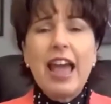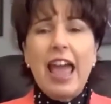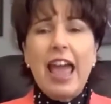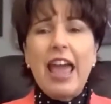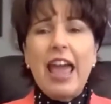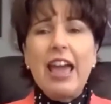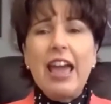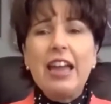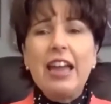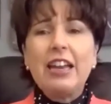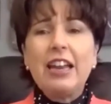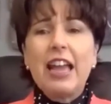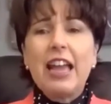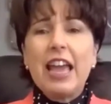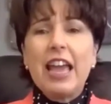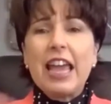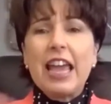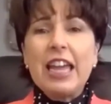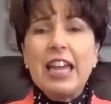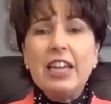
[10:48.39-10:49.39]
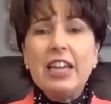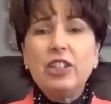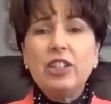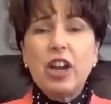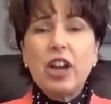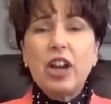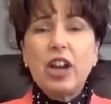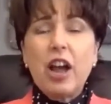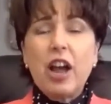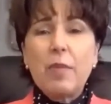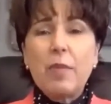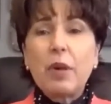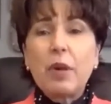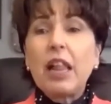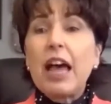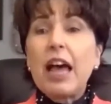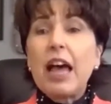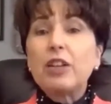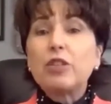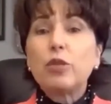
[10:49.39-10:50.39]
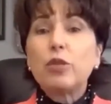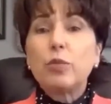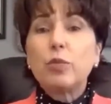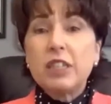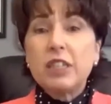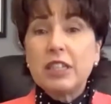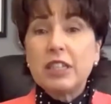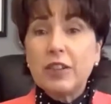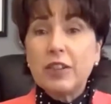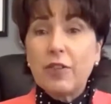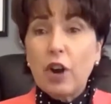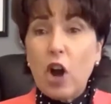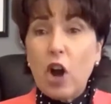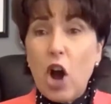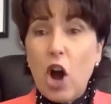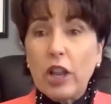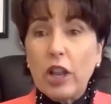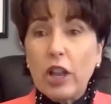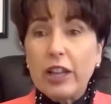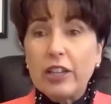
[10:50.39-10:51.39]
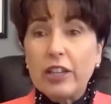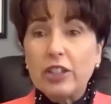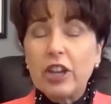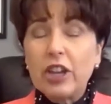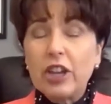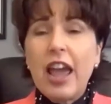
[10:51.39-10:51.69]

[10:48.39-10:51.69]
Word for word: and each um, classroom was a different college.